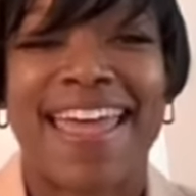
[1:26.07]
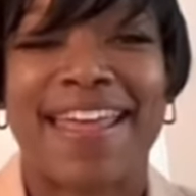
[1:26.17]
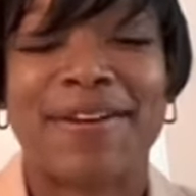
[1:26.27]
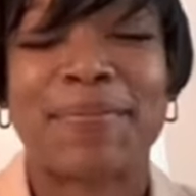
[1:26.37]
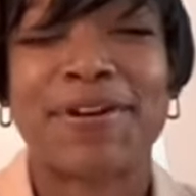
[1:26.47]

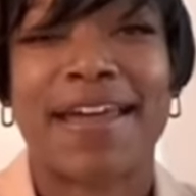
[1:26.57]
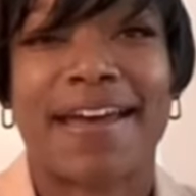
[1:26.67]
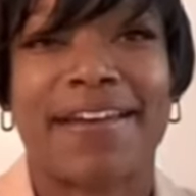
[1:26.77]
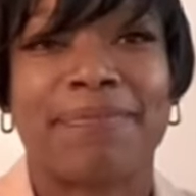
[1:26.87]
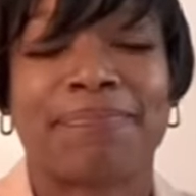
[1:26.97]
And number
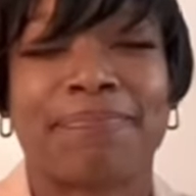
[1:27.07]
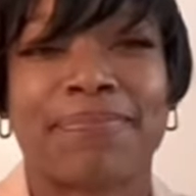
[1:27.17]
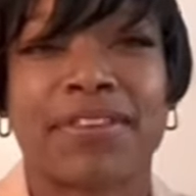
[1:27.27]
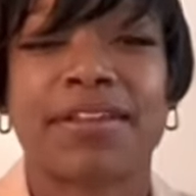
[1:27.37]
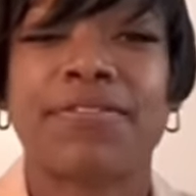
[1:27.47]
nine,
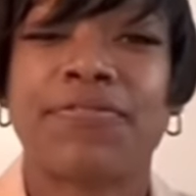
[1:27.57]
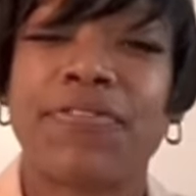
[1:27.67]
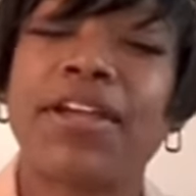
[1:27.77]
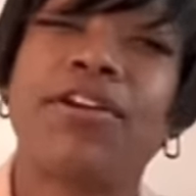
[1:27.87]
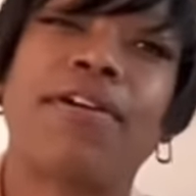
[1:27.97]

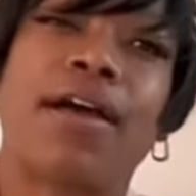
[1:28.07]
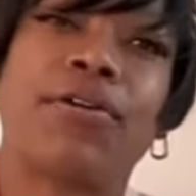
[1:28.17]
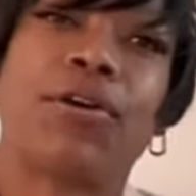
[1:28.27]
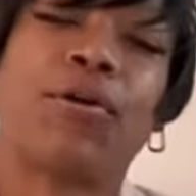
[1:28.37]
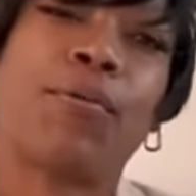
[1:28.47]
figure out
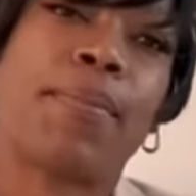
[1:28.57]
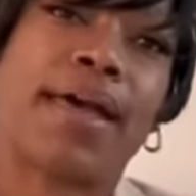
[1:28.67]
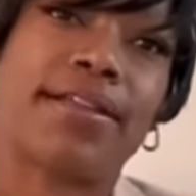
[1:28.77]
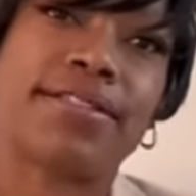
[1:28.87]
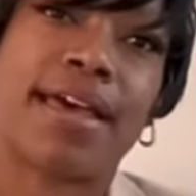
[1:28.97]
your home
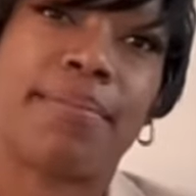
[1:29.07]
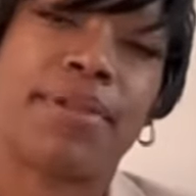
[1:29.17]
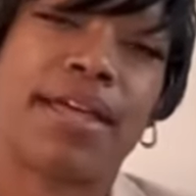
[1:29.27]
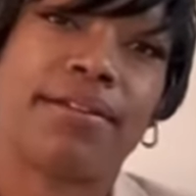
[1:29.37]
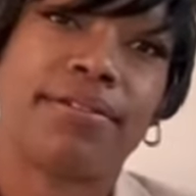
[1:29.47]
buying
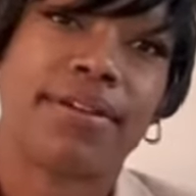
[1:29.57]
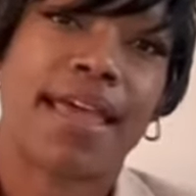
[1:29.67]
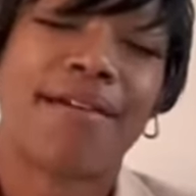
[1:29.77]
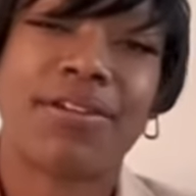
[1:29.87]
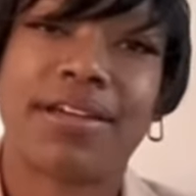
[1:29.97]
timeline.
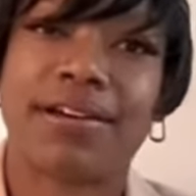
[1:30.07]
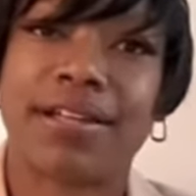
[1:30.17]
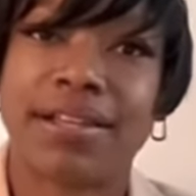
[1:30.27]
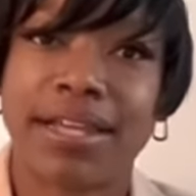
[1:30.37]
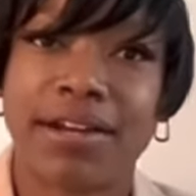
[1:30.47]
Having a
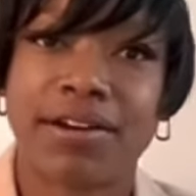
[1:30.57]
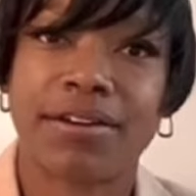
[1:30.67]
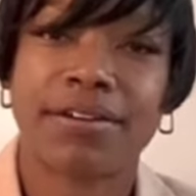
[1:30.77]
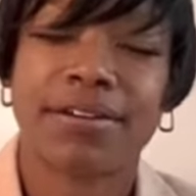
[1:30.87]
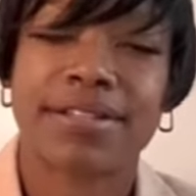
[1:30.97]

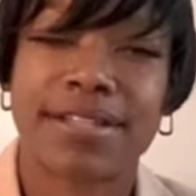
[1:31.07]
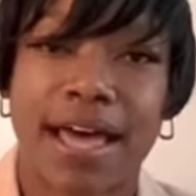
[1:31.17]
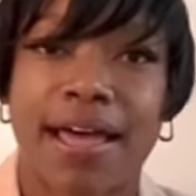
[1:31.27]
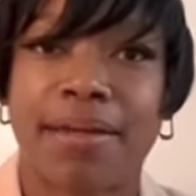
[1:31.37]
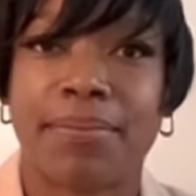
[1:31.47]
clear
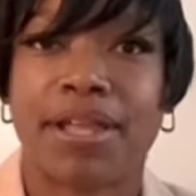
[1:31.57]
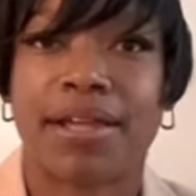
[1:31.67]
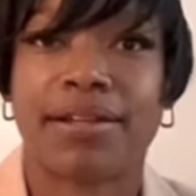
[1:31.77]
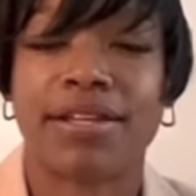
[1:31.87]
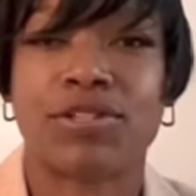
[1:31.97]

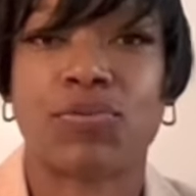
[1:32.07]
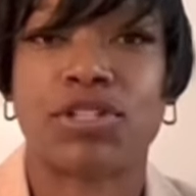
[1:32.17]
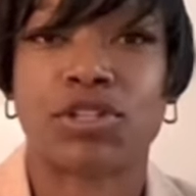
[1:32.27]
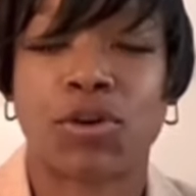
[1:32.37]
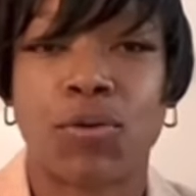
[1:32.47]
timeline is
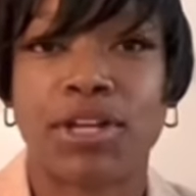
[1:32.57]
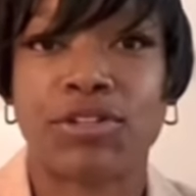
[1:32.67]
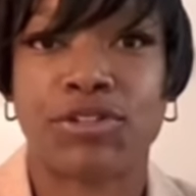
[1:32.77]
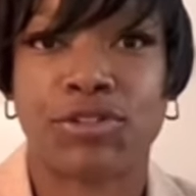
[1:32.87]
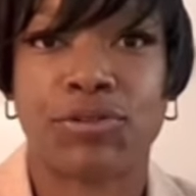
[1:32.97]
what's going
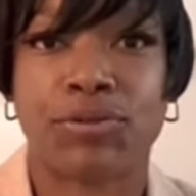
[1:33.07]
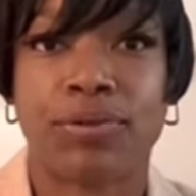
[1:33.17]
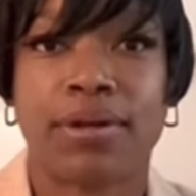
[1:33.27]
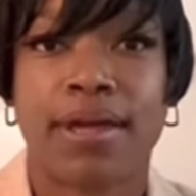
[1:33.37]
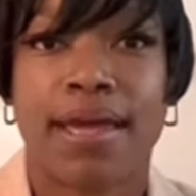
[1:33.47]
to
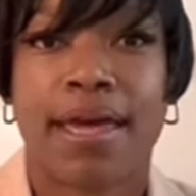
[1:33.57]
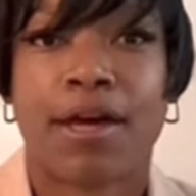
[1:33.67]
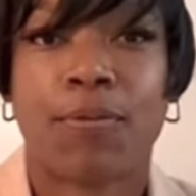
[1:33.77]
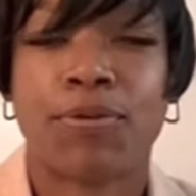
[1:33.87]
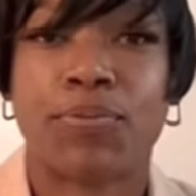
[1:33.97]

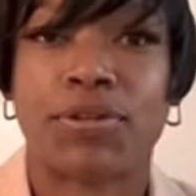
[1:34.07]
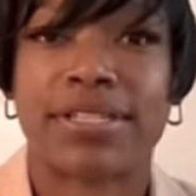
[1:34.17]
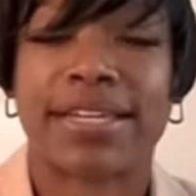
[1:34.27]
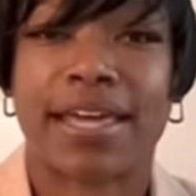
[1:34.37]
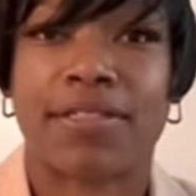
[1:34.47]
help you put
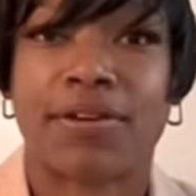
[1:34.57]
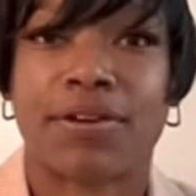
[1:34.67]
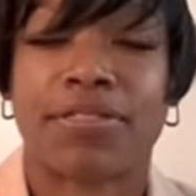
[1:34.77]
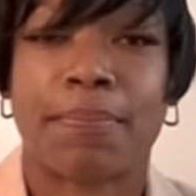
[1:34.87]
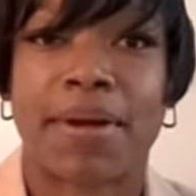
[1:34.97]

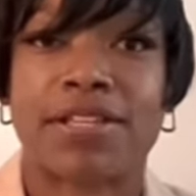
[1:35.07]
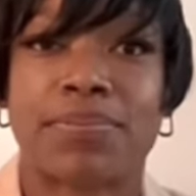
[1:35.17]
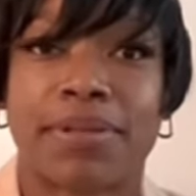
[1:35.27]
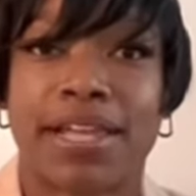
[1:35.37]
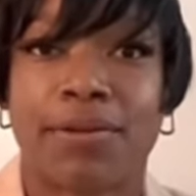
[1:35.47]
together the best
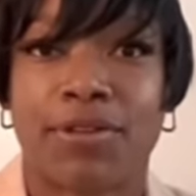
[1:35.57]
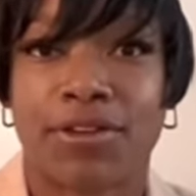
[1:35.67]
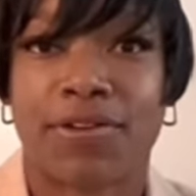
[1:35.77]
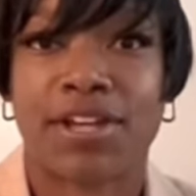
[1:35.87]
plan with your